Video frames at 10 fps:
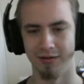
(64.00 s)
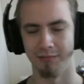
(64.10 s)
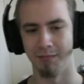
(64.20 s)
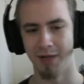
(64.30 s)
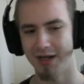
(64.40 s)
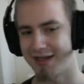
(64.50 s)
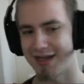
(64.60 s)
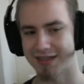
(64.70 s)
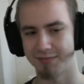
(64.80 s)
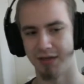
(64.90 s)
many
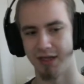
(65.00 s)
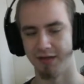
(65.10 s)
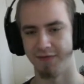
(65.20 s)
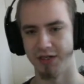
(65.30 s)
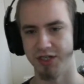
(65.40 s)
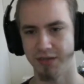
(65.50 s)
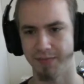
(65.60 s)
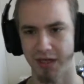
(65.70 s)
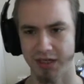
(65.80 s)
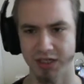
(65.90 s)
decks play the Finja
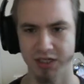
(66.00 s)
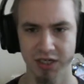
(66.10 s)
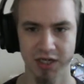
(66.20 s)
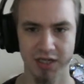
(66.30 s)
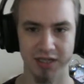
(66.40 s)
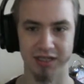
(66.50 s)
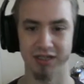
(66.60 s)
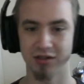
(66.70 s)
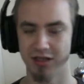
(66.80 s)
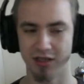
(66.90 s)
package. It
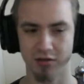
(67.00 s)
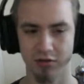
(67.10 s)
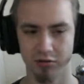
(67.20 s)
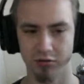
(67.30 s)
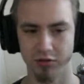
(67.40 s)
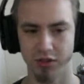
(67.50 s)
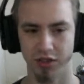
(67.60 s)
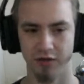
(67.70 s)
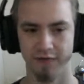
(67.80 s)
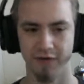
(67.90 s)
includes
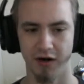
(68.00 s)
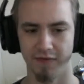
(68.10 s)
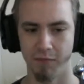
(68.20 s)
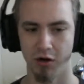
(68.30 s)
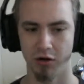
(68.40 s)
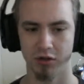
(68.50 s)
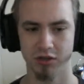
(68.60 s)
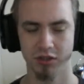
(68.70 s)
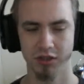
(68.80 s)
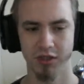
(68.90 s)
5
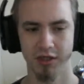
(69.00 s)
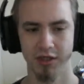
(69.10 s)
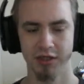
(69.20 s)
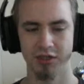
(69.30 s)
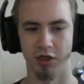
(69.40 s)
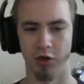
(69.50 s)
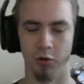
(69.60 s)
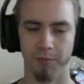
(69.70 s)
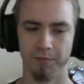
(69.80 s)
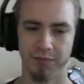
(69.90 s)
Murlocs.
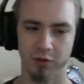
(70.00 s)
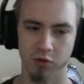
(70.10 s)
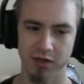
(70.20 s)
So the